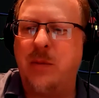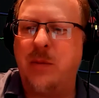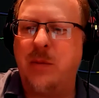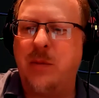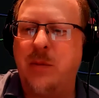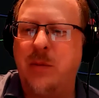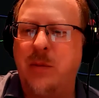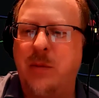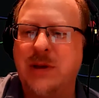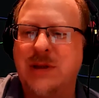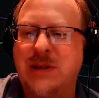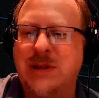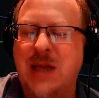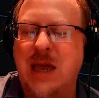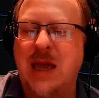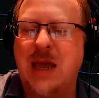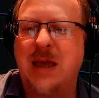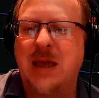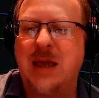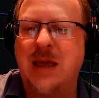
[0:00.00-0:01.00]
was
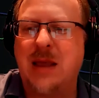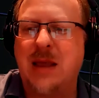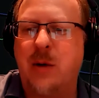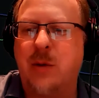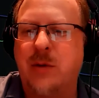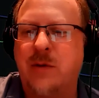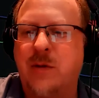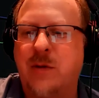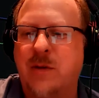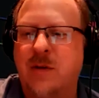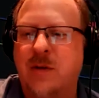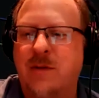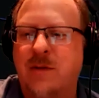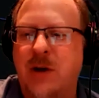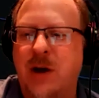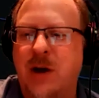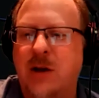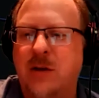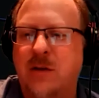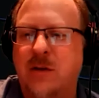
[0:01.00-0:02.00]
saying there, which was a
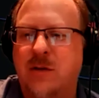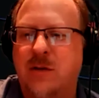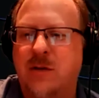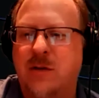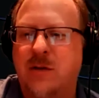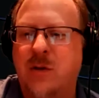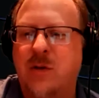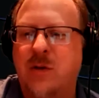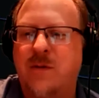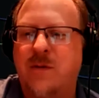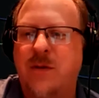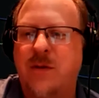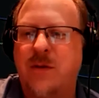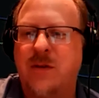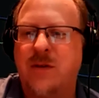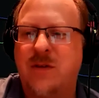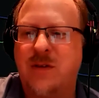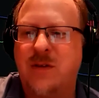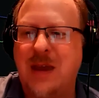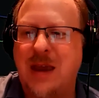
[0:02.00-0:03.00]
very truthful
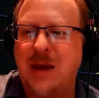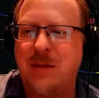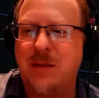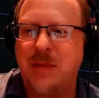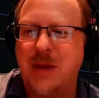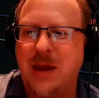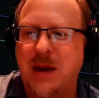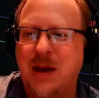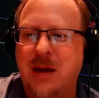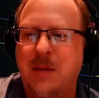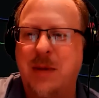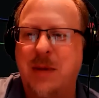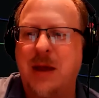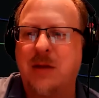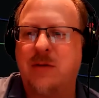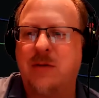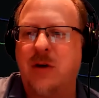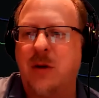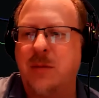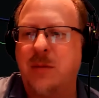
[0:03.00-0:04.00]
statement
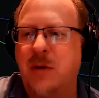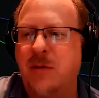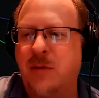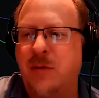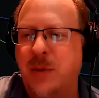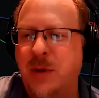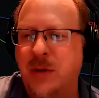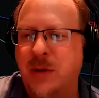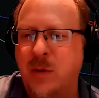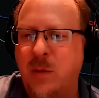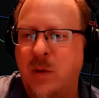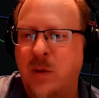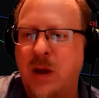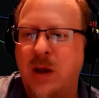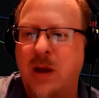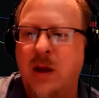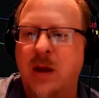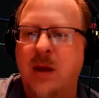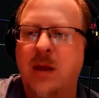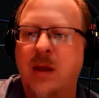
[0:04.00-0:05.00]
about Trump never built the
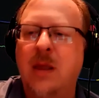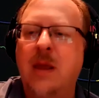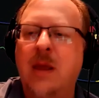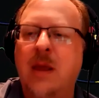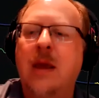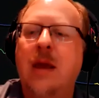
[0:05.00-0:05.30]
wall.